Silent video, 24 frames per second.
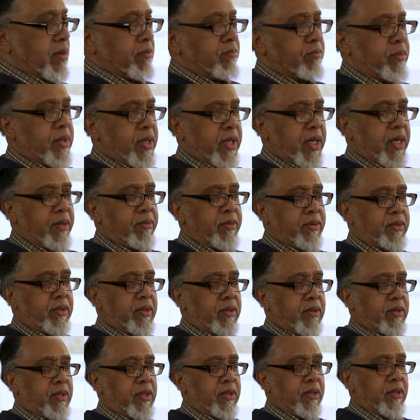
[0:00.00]
be able
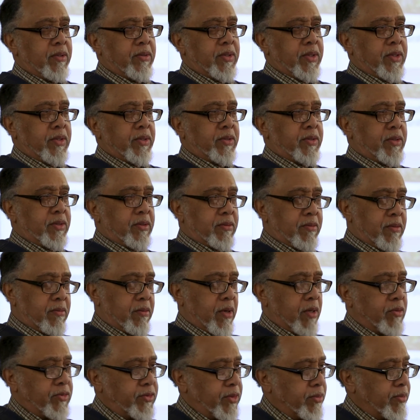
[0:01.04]
to, just
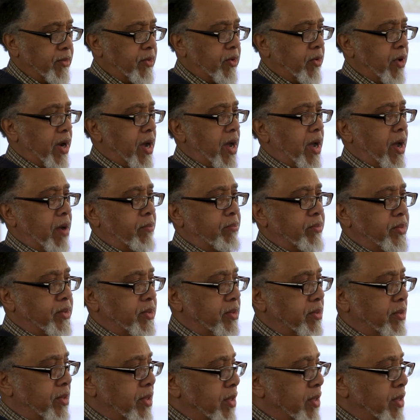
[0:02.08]
grow some crops,